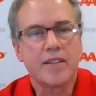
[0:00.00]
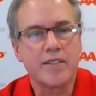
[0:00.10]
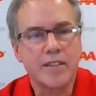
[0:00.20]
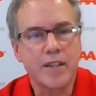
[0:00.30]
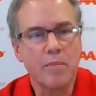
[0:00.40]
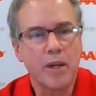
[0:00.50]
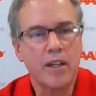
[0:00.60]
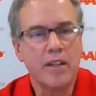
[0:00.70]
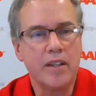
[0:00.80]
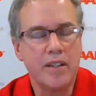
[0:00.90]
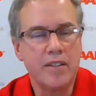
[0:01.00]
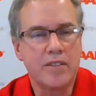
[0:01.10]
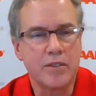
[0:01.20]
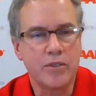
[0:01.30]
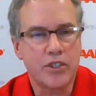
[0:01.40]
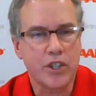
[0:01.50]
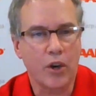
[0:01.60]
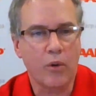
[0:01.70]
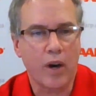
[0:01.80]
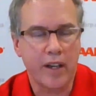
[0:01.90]
Does somebody need to
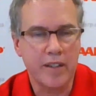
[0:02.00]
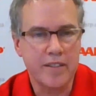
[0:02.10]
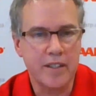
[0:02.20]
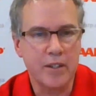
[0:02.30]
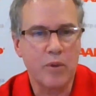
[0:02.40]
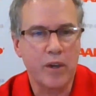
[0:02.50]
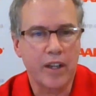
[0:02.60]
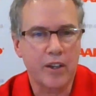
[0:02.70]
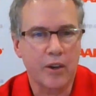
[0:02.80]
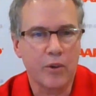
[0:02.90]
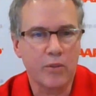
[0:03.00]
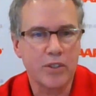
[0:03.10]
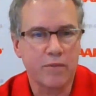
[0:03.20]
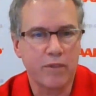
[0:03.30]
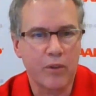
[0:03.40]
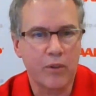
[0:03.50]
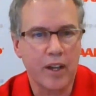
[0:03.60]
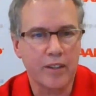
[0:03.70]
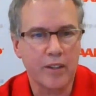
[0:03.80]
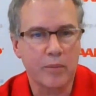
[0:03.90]
show ID when they go to vote
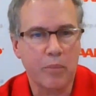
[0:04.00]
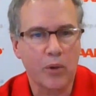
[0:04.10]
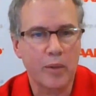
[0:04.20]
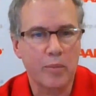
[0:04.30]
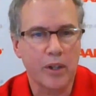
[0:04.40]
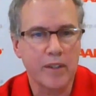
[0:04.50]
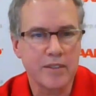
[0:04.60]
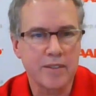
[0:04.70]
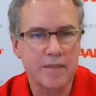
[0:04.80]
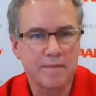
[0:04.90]
at their polling place?